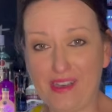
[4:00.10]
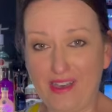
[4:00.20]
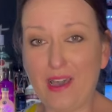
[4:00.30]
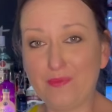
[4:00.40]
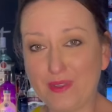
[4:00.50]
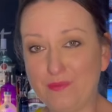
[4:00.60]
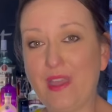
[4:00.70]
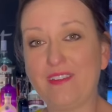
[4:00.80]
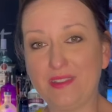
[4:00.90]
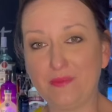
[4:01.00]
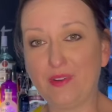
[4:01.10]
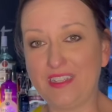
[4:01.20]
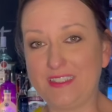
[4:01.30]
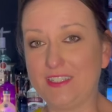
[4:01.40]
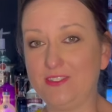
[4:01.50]
up comparing the
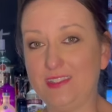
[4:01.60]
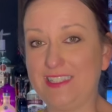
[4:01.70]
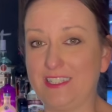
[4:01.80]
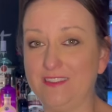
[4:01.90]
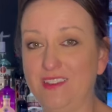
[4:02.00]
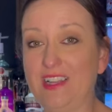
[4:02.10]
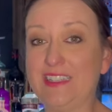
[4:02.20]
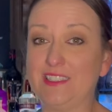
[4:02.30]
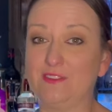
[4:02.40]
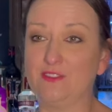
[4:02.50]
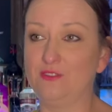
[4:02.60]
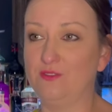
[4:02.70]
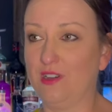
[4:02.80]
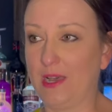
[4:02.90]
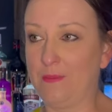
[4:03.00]
prices to Lidl, Lidl
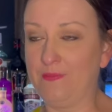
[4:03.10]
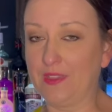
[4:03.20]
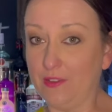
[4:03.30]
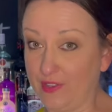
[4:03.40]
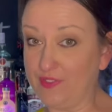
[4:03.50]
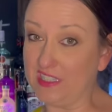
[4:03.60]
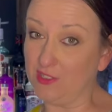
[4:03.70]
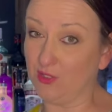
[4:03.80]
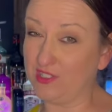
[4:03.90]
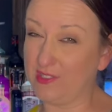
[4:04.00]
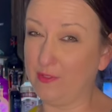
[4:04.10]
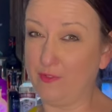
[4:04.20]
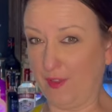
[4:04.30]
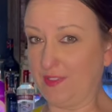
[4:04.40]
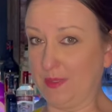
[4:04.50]
do um, 15 Yorkshires for
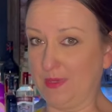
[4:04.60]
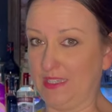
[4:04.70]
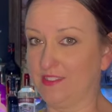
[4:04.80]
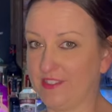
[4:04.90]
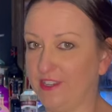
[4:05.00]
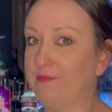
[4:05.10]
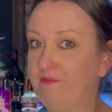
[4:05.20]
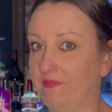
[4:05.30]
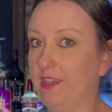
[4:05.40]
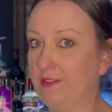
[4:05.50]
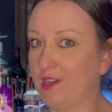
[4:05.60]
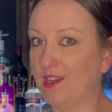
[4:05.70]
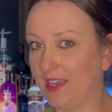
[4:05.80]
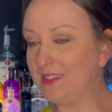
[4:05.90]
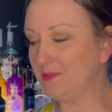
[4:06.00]
50p. So here we
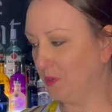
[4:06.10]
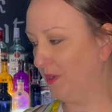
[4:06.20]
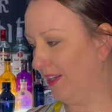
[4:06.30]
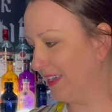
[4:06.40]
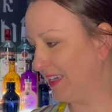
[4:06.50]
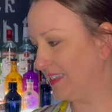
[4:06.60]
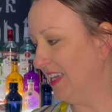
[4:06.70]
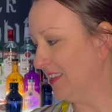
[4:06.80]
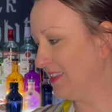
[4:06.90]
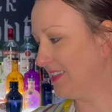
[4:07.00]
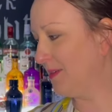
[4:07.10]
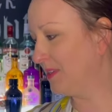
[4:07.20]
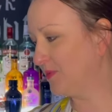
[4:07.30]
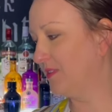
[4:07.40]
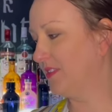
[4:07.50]
are, it's more like it. The same
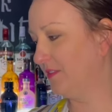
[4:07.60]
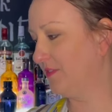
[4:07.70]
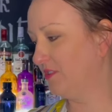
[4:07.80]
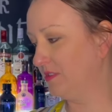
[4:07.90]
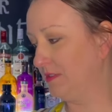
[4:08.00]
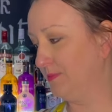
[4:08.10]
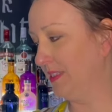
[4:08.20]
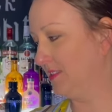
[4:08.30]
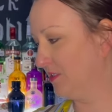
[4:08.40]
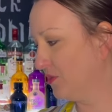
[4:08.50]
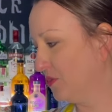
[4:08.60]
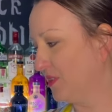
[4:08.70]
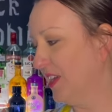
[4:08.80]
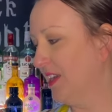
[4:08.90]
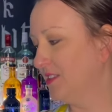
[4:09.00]
is with the frozen peas and
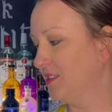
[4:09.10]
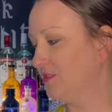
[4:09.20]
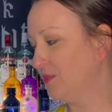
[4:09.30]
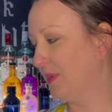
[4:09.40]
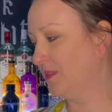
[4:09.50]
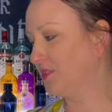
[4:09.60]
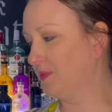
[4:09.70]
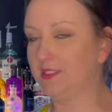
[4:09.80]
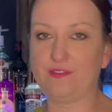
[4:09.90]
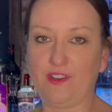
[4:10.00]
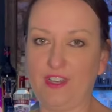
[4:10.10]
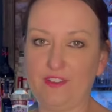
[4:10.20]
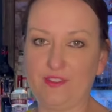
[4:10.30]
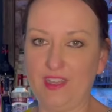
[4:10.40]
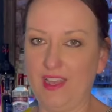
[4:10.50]
corn. So
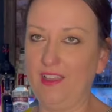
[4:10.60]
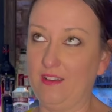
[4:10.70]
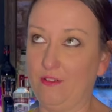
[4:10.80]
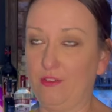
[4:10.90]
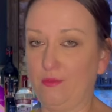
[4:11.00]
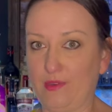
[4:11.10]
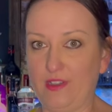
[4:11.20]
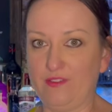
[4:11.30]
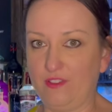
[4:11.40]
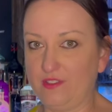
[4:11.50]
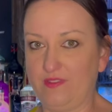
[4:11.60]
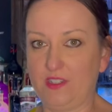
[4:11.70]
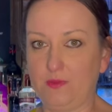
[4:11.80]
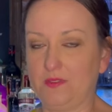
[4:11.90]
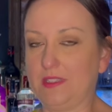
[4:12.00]
£2.25 or you buy frozen
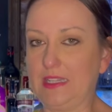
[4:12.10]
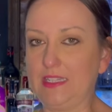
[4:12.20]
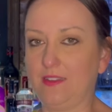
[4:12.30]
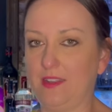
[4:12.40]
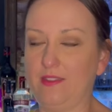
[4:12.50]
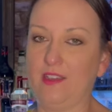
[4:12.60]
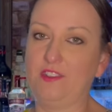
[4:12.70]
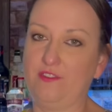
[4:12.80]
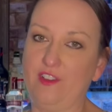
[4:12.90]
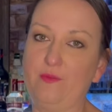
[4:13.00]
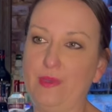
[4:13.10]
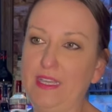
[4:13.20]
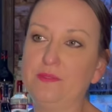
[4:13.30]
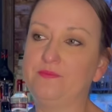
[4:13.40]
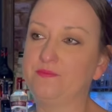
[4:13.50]
vegetables in Lidl at 95p